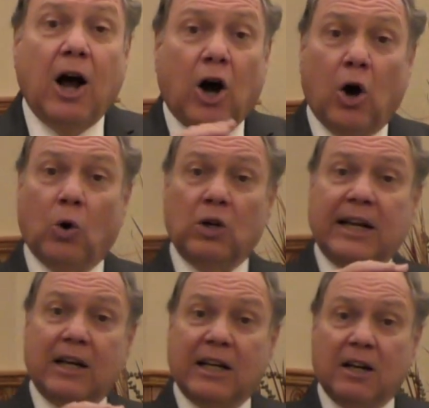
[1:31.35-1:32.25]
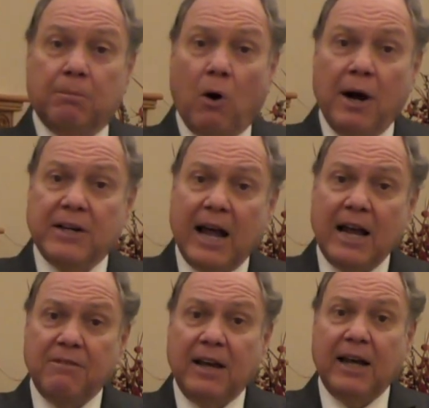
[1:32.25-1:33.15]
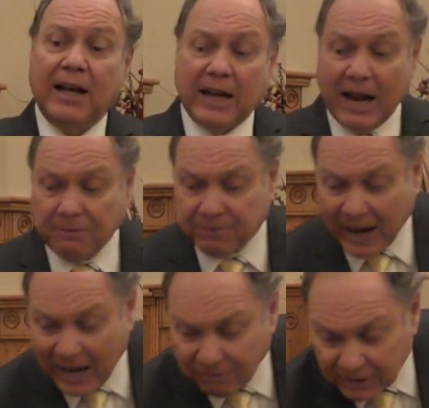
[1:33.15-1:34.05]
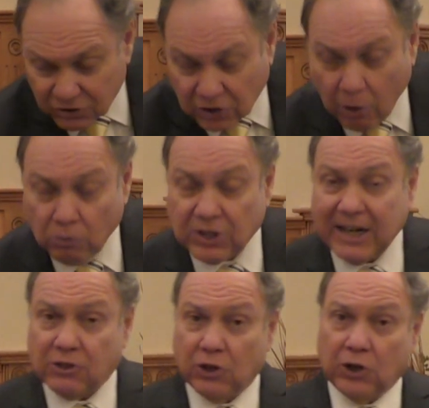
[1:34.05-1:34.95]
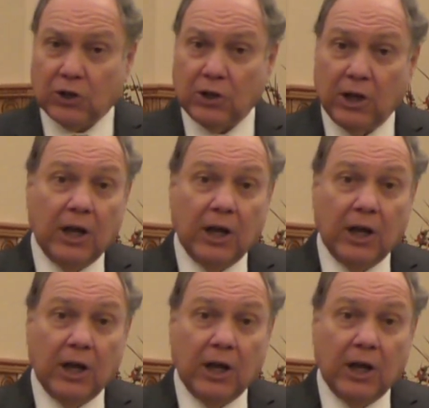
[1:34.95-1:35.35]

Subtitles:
Only a little boy David and 5 little stones he took.